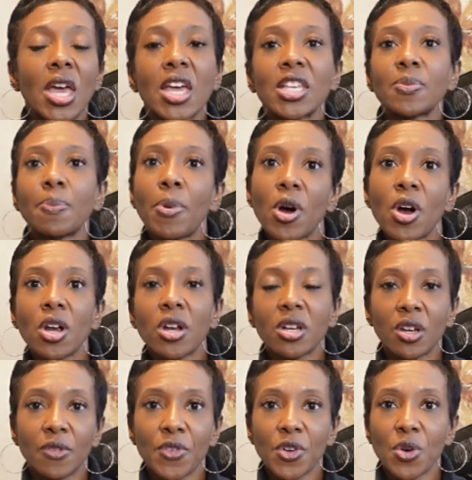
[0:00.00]
as part
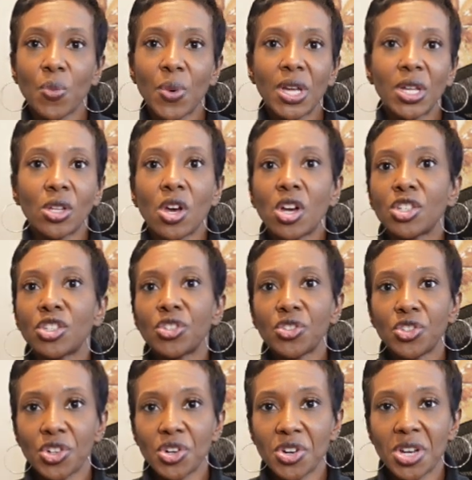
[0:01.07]
of your weight loss
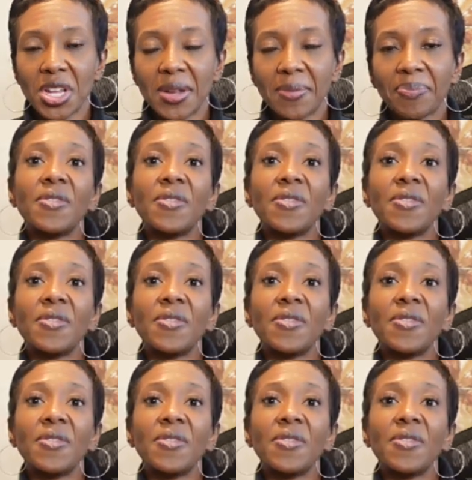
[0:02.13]
journey.